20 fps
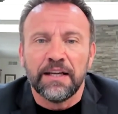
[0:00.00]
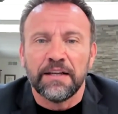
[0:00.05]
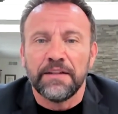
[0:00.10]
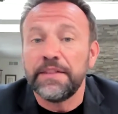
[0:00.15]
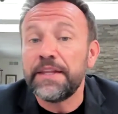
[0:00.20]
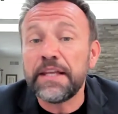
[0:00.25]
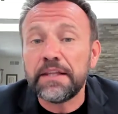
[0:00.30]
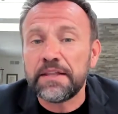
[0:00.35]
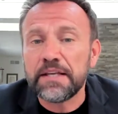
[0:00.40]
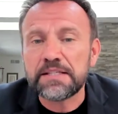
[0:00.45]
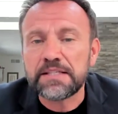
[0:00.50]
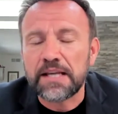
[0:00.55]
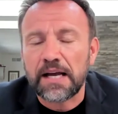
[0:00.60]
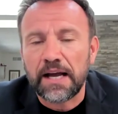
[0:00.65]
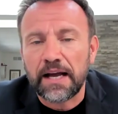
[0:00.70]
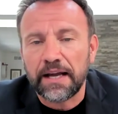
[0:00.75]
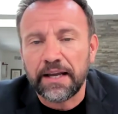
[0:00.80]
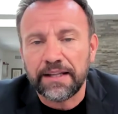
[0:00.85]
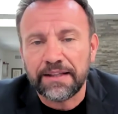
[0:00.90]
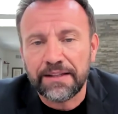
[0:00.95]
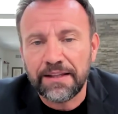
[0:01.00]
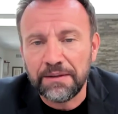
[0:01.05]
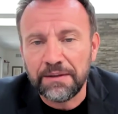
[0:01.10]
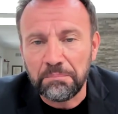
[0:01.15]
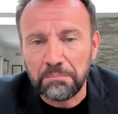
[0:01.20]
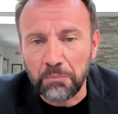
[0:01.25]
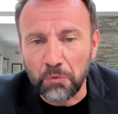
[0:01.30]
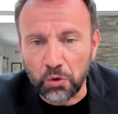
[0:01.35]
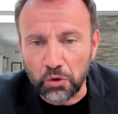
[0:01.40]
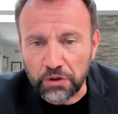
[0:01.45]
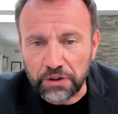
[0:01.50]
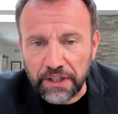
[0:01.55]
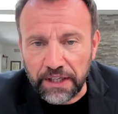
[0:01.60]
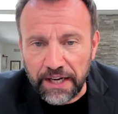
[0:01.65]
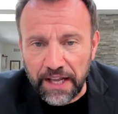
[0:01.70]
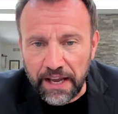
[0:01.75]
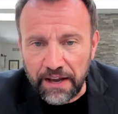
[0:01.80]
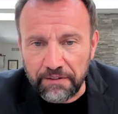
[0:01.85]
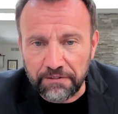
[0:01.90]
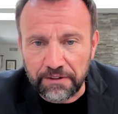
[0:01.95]
need design more than
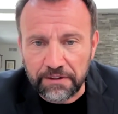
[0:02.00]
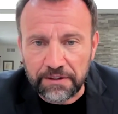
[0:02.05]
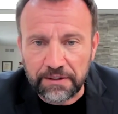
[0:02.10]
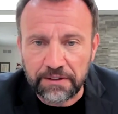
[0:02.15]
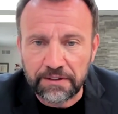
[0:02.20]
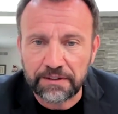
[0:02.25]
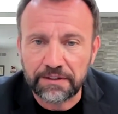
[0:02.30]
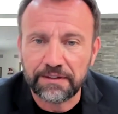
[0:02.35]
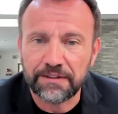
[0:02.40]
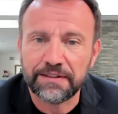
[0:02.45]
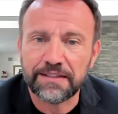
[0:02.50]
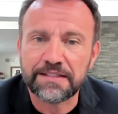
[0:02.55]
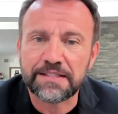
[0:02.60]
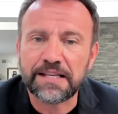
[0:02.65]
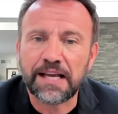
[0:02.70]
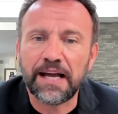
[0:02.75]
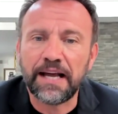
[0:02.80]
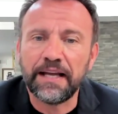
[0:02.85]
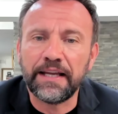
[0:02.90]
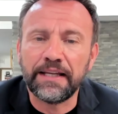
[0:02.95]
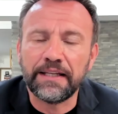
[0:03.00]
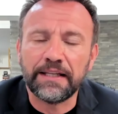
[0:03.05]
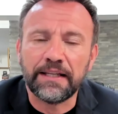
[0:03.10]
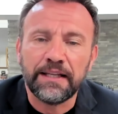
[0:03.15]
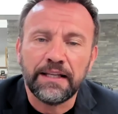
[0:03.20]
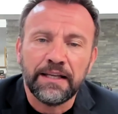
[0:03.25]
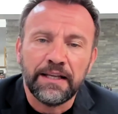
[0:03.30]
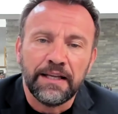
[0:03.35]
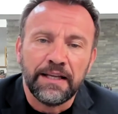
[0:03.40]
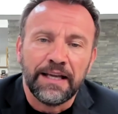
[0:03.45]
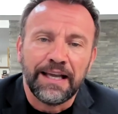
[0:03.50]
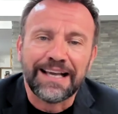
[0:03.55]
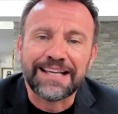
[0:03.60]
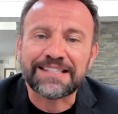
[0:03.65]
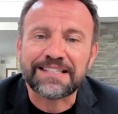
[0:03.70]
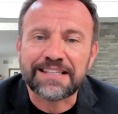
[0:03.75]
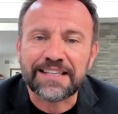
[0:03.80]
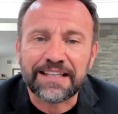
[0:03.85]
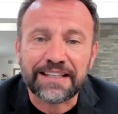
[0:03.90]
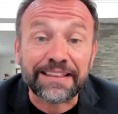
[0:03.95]
ever. Design
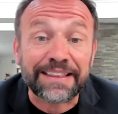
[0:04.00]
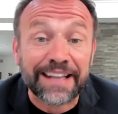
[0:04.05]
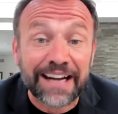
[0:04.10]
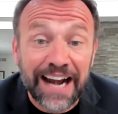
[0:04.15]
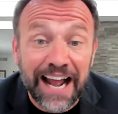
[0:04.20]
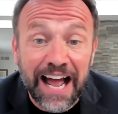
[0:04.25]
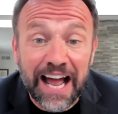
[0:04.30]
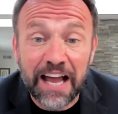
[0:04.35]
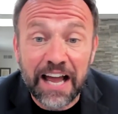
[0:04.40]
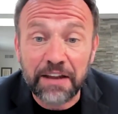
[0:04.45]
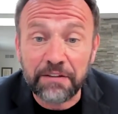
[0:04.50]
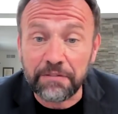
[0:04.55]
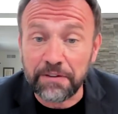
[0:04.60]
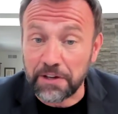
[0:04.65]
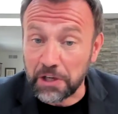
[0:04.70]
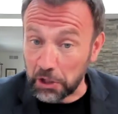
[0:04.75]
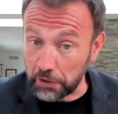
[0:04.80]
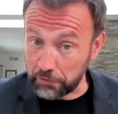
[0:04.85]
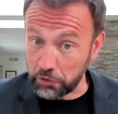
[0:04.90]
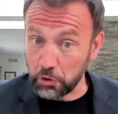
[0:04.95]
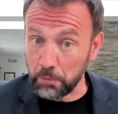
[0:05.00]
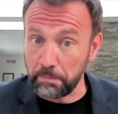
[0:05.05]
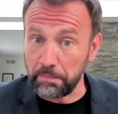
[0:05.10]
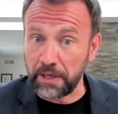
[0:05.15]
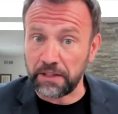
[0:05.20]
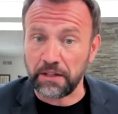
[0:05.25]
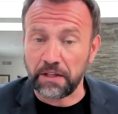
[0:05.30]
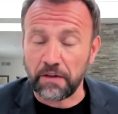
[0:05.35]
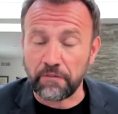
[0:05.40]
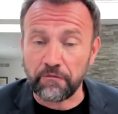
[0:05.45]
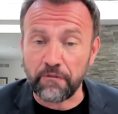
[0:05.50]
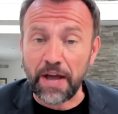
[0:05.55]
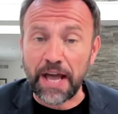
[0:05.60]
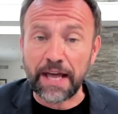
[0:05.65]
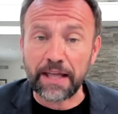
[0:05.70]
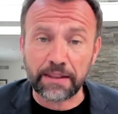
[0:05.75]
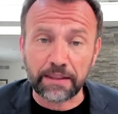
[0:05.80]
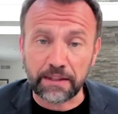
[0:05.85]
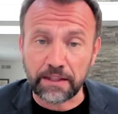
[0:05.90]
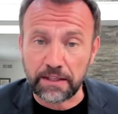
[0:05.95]
as a driver of competitive
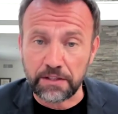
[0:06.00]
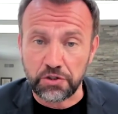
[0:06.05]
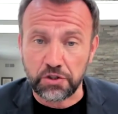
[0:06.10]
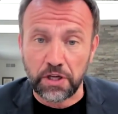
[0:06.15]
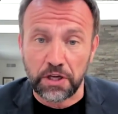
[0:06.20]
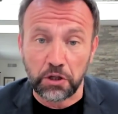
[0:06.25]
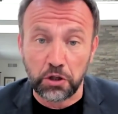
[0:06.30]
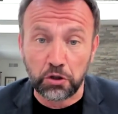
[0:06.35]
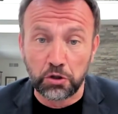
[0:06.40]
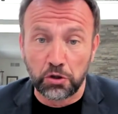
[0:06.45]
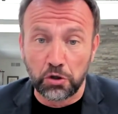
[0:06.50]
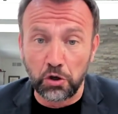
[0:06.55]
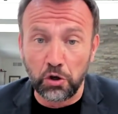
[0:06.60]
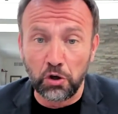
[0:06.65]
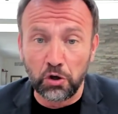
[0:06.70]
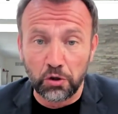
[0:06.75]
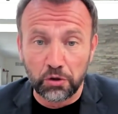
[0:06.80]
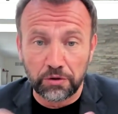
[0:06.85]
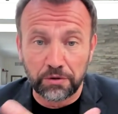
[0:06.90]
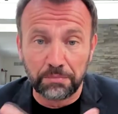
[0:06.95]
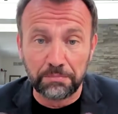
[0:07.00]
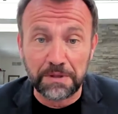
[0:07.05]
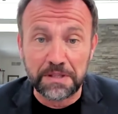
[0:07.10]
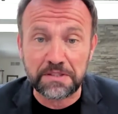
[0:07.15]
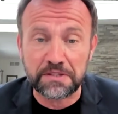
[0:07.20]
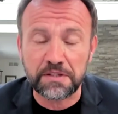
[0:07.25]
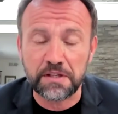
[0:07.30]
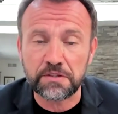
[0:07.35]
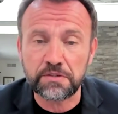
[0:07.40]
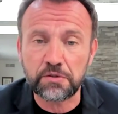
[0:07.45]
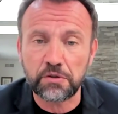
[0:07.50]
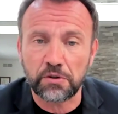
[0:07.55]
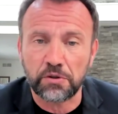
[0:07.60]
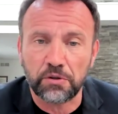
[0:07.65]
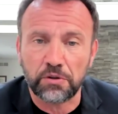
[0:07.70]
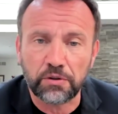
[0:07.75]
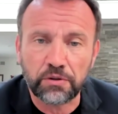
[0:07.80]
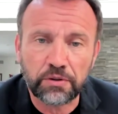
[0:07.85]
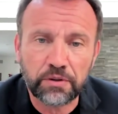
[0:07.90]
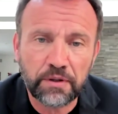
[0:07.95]
advantage and growth, business
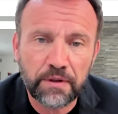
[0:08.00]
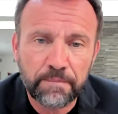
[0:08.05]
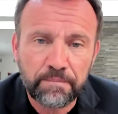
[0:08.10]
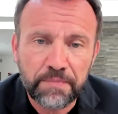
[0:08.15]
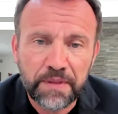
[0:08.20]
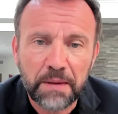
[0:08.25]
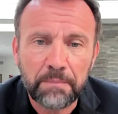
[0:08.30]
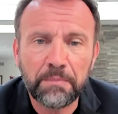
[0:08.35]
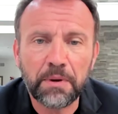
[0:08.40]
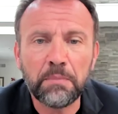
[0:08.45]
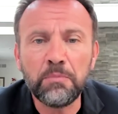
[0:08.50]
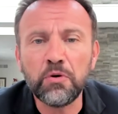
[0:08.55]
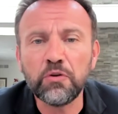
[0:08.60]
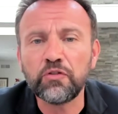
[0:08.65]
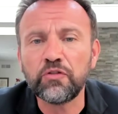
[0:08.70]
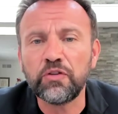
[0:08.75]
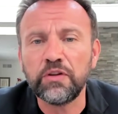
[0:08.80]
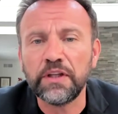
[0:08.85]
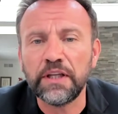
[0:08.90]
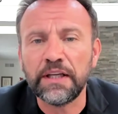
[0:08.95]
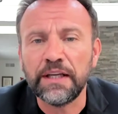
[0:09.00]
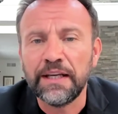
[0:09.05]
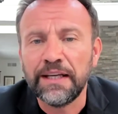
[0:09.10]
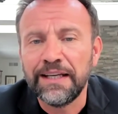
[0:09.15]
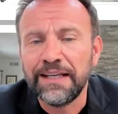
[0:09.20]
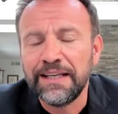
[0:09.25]
growth, but mostly